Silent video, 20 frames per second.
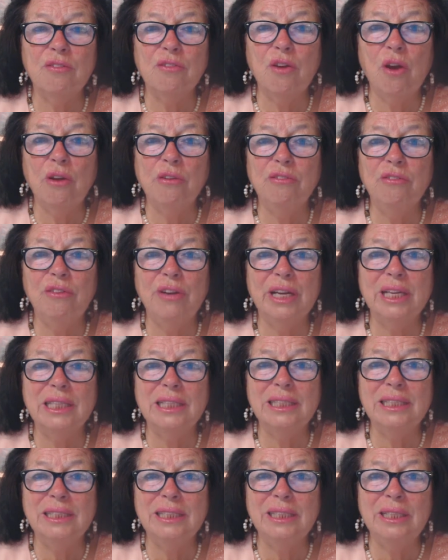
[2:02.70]
of
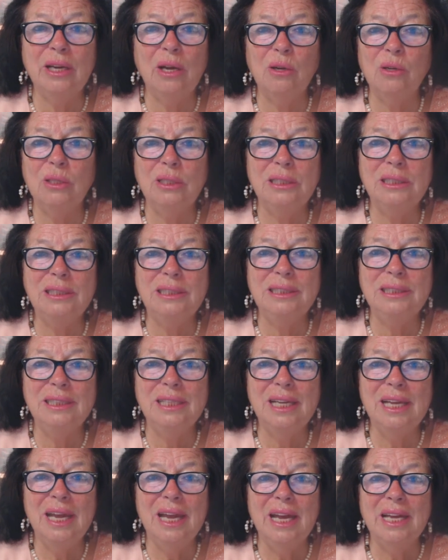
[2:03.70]
conflict. No.
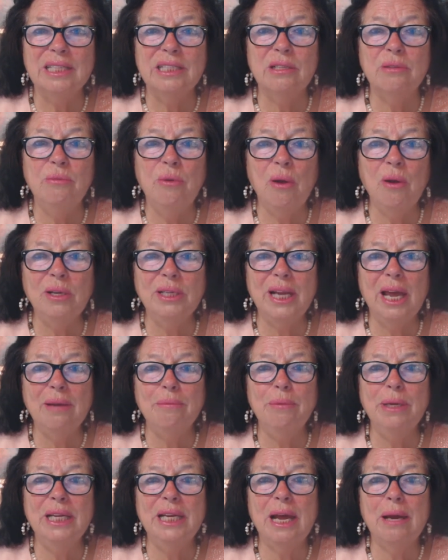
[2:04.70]
The world I
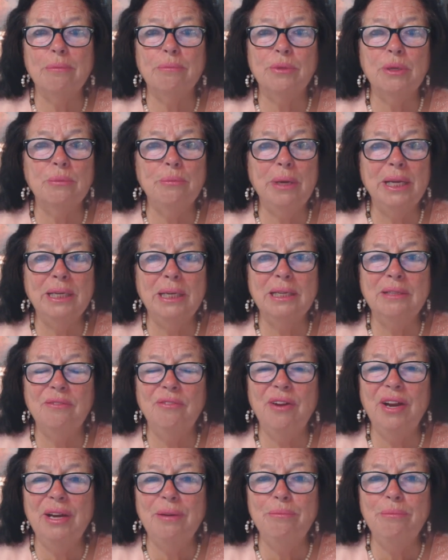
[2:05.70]
made up, you made
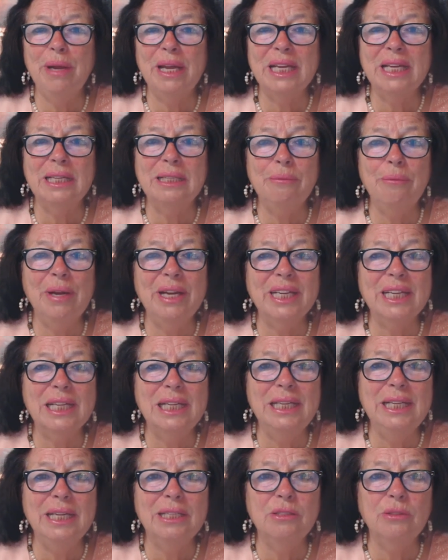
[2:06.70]
it make it very
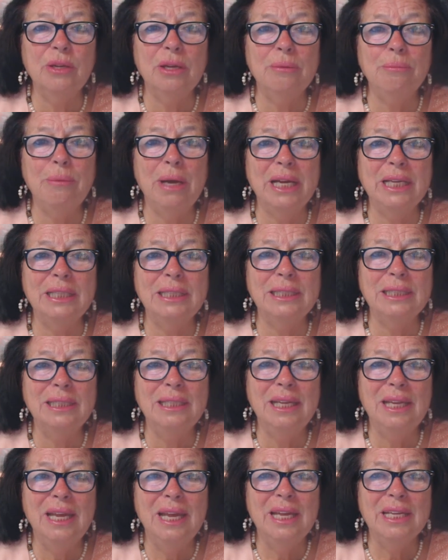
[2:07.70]
clear to your mind.
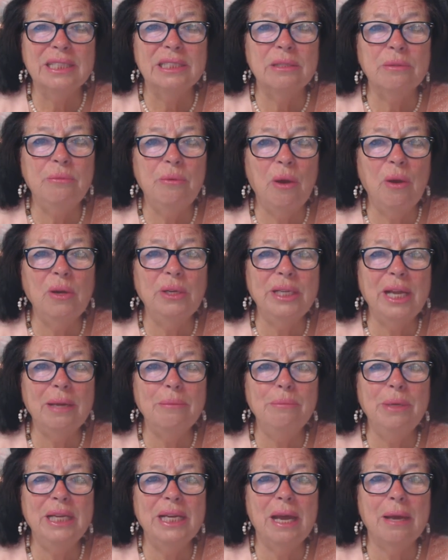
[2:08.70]
The world
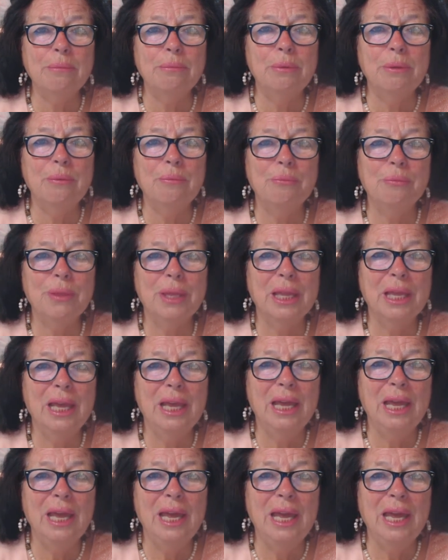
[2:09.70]
I made up
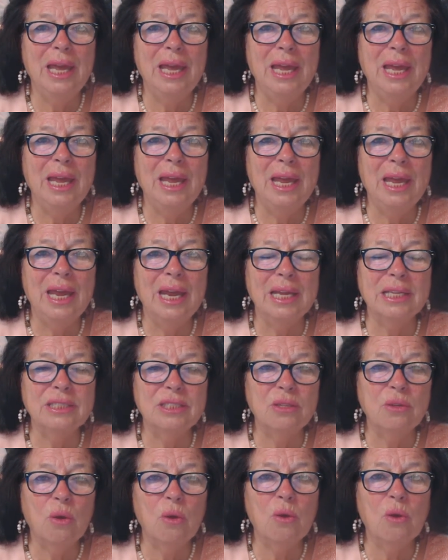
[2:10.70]

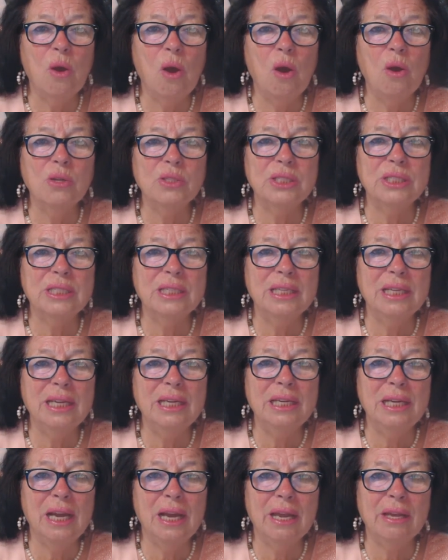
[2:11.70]
has no cause
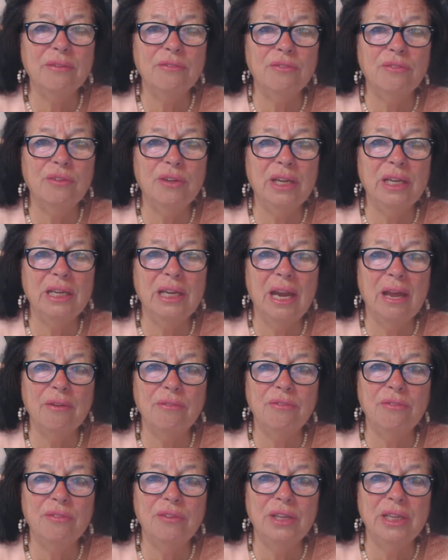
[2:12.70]
in life, in
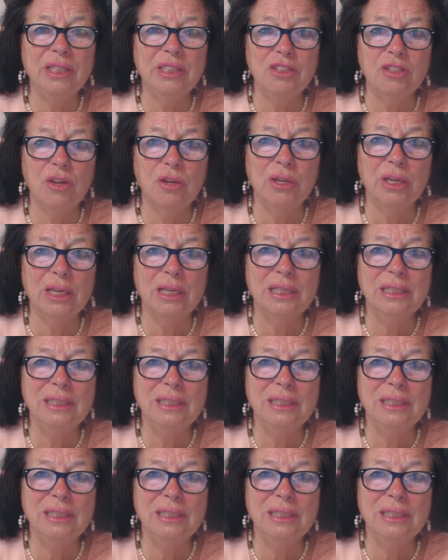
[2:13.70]
love, in joy.